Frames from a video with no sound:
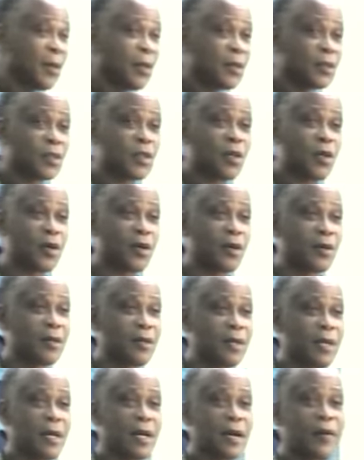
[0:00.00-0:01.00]
So
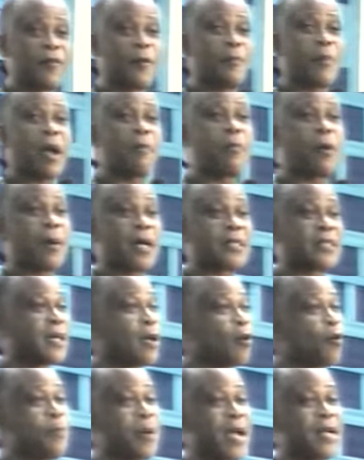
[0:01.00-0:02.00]
Reverend Panya Baba
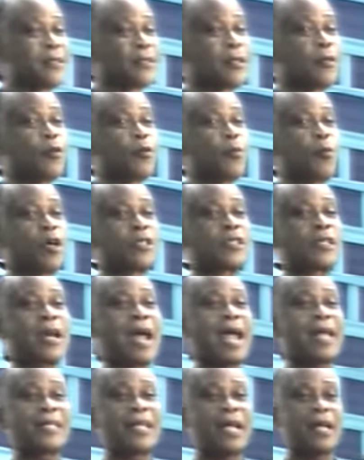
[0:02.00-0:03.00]
said, Reuben, you must
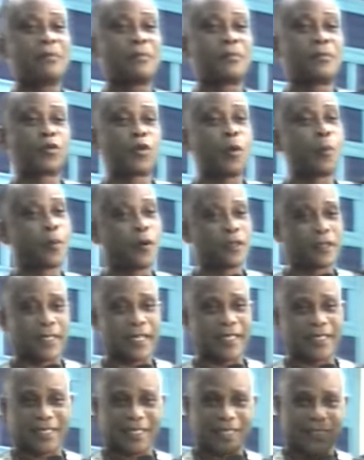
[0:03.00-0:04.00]
write them to
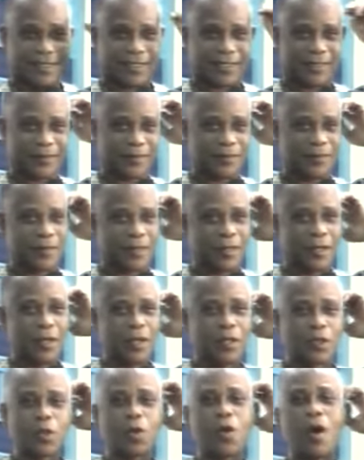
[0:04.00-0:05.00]
protest this.
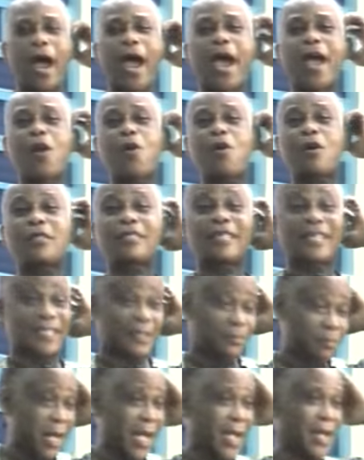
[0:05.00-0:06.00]
So I wrote
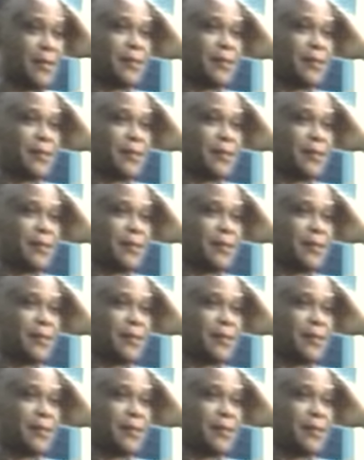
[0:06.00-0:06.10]
this man.